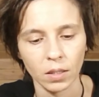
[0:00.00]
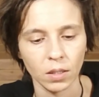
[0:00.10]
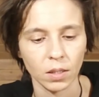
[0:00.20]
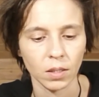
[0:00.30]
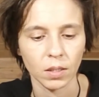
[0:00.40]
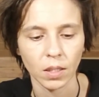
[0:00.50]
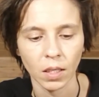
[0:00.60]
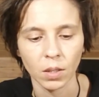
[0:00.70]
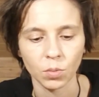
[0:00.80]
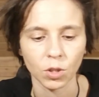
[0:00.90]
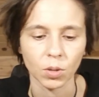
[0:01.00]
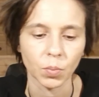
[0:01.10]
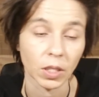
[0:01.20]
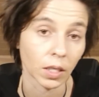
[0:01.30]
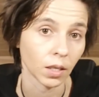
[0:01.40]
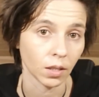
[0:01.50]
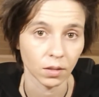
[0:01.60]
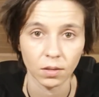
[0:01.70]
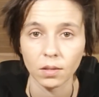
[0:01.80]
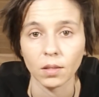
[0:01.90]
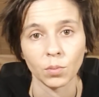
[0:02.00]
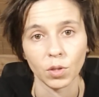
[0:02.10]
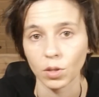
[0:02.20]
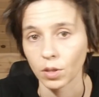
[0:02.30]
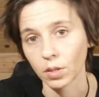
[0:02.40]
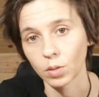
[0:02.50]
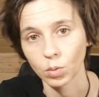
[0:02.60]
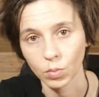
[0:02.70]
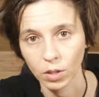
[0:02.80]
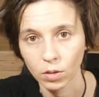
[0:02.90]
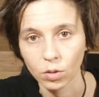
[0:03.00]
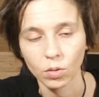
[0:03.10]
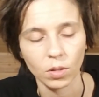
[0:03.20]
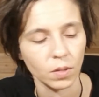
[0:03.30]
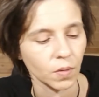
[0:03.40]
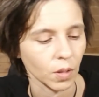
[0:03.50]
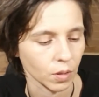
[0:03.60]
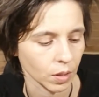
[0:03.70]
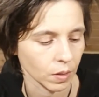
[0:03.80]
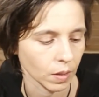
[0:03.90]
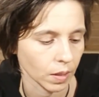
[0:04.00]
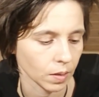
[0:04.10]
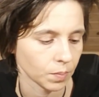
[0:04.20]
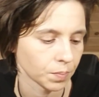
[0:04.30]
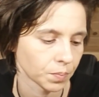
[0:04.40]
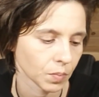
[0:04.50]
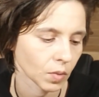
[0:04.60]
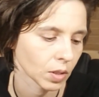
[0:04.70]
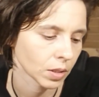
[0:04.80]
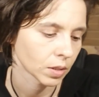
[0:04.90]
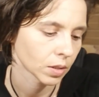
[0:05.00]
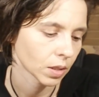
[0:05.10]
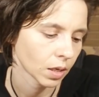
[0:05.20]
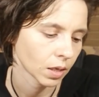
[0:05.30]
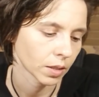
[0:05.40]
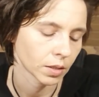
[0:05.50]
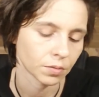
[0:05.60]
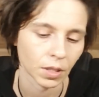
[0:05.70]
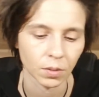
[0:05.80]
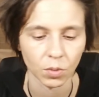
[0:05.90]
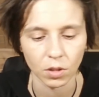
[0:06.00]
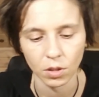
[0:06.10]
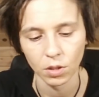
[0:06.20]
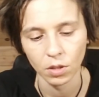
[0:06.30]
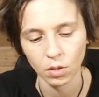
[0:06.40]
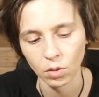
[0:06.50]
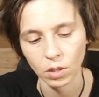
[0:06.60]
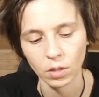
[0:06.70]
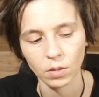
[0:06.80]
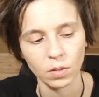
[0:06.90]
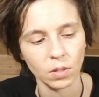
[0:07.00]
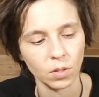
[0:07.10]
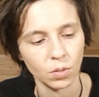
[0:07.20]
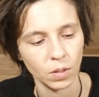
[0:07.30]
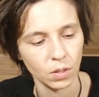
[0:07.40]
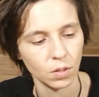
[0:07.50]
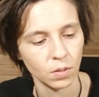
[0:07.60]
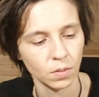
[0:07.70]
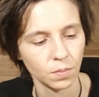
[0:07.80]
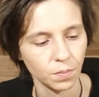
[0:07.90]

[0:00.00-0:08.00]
to this game just because I'm hurting too much or things like that. Let's clarify the Magician in your current situation.